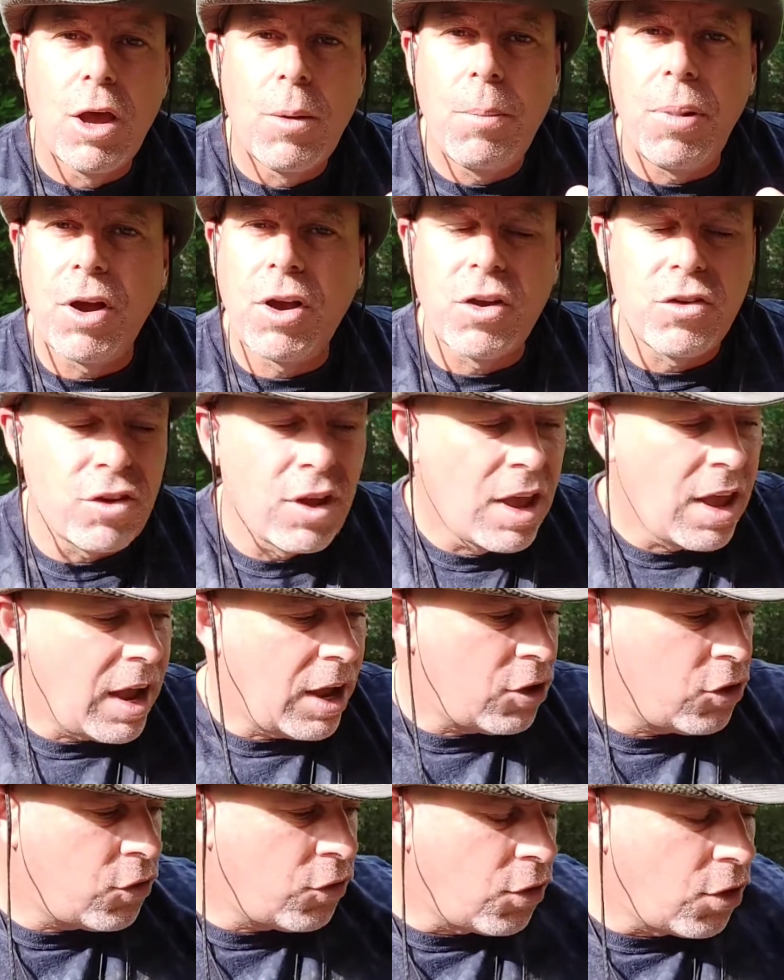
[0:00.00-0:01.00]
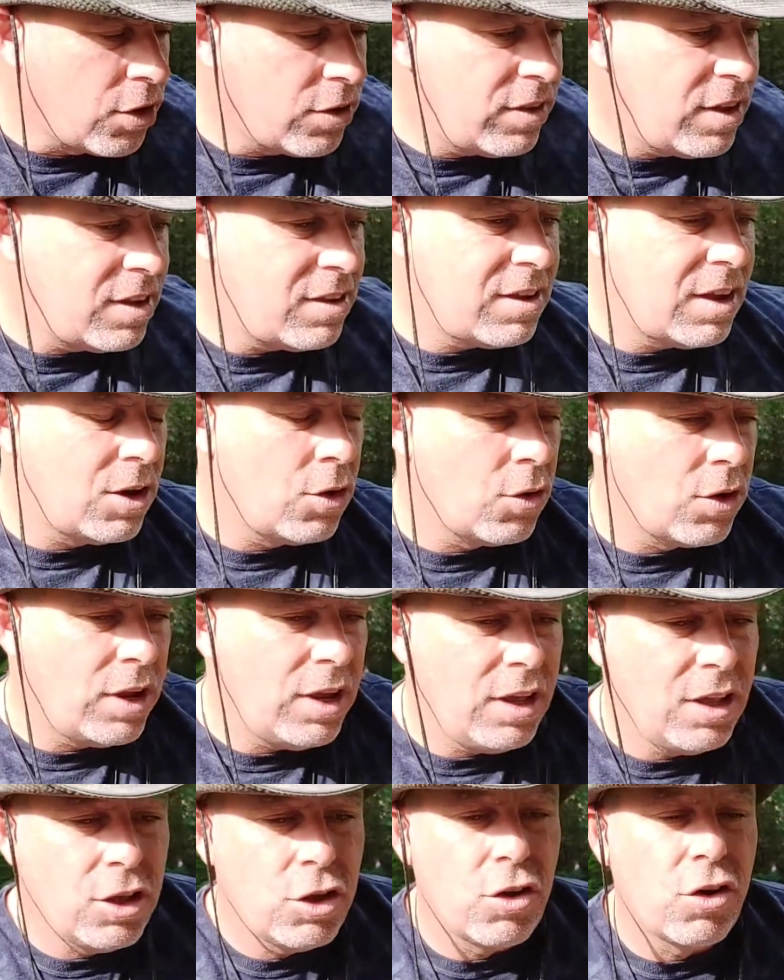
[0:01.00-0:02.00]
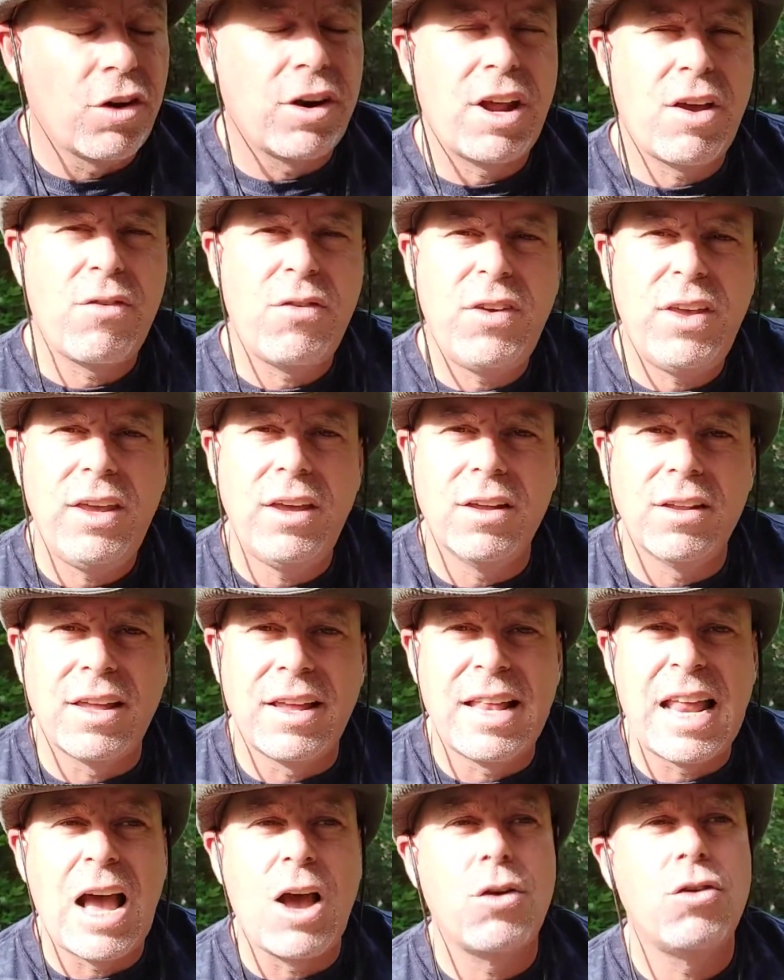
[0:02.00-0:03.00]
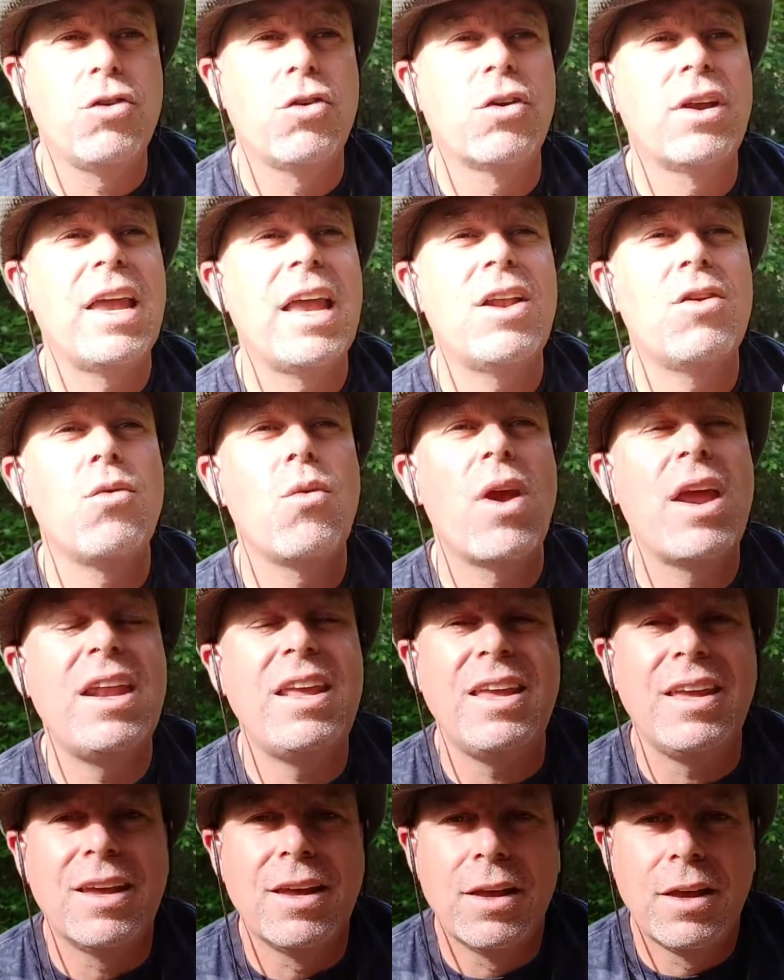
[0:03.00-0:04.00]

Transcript: Because as far as this inner healing, you're going to have healed and now you're getting ready